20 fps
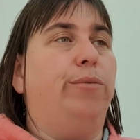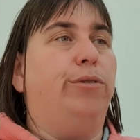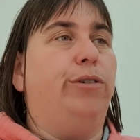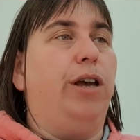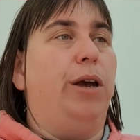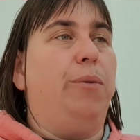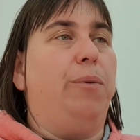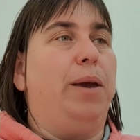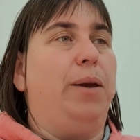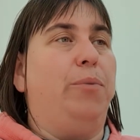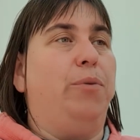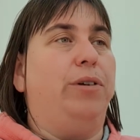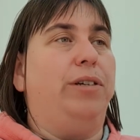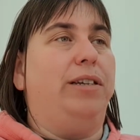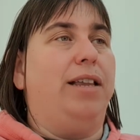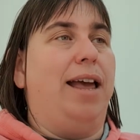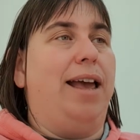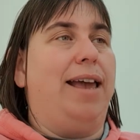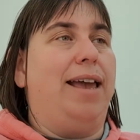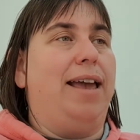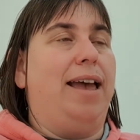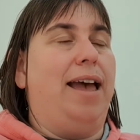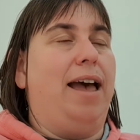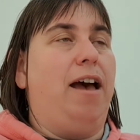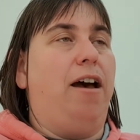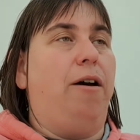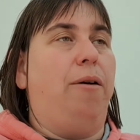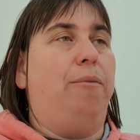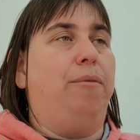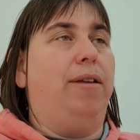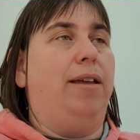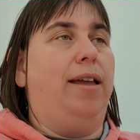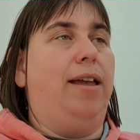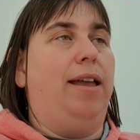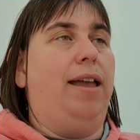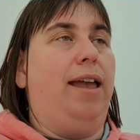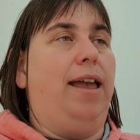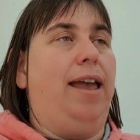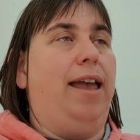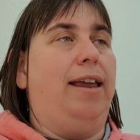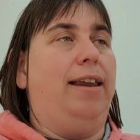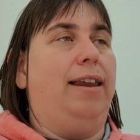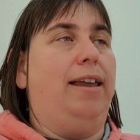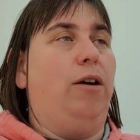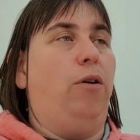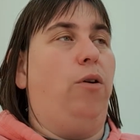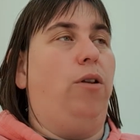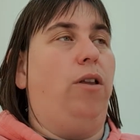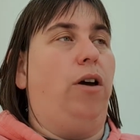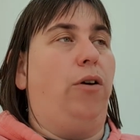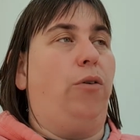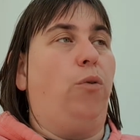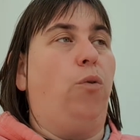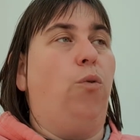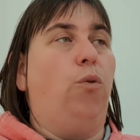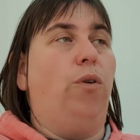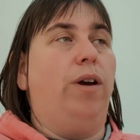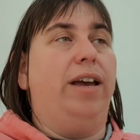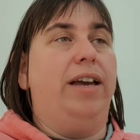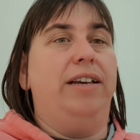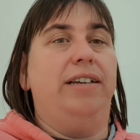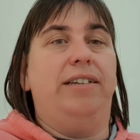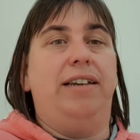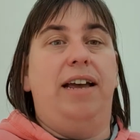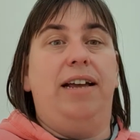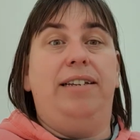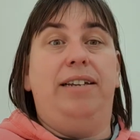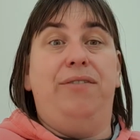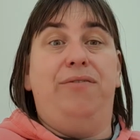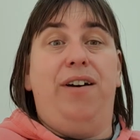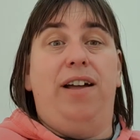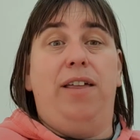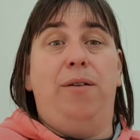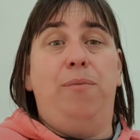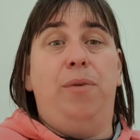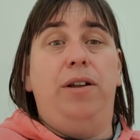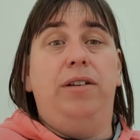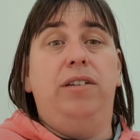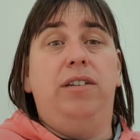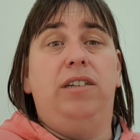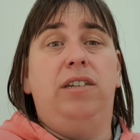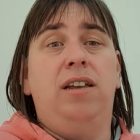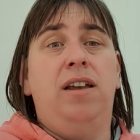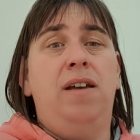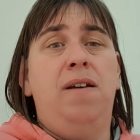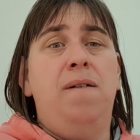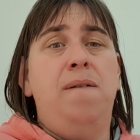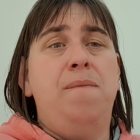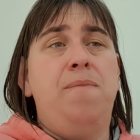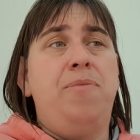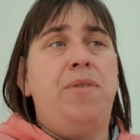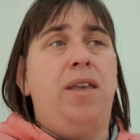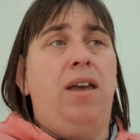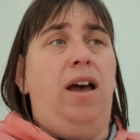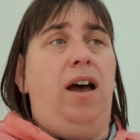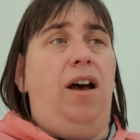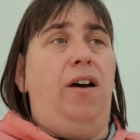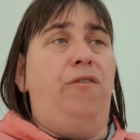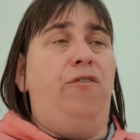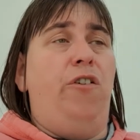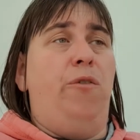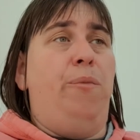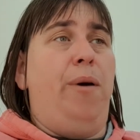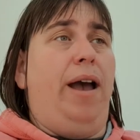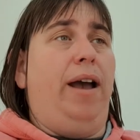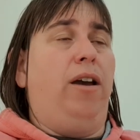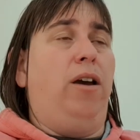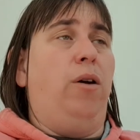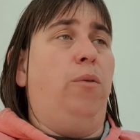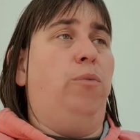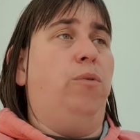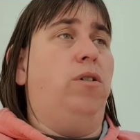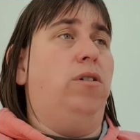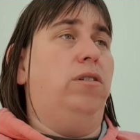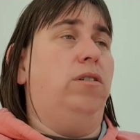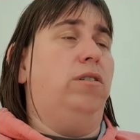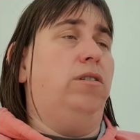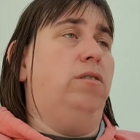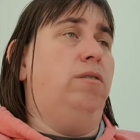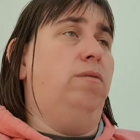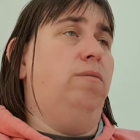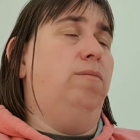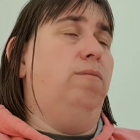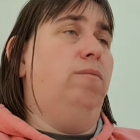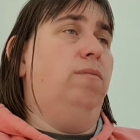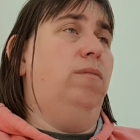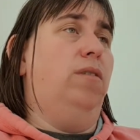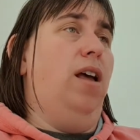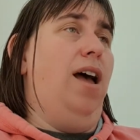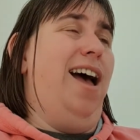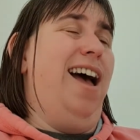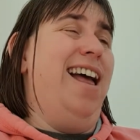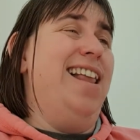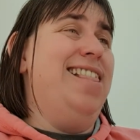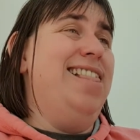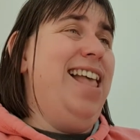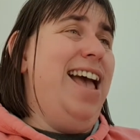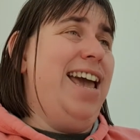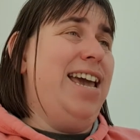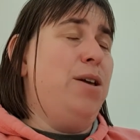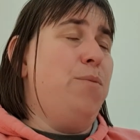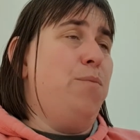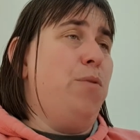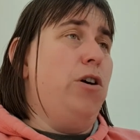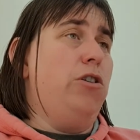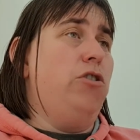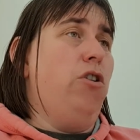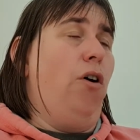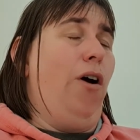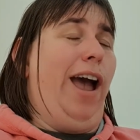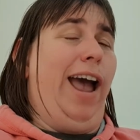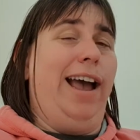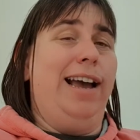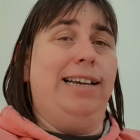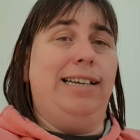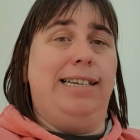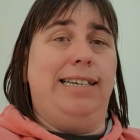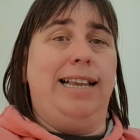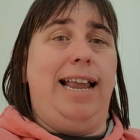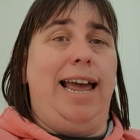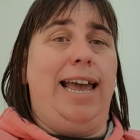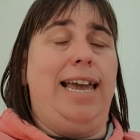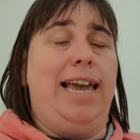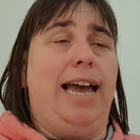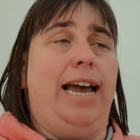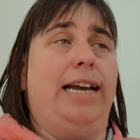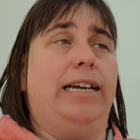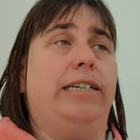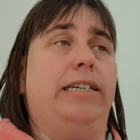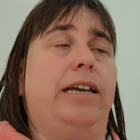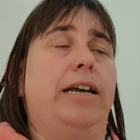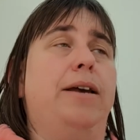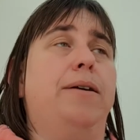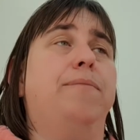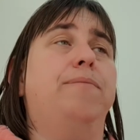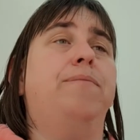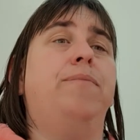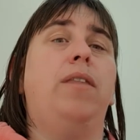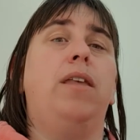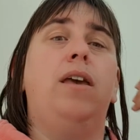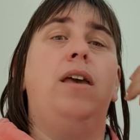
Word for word: So he was late uh, in, like, all his uh, developments. Uh, Rebecca was uh, late, but not as late as him.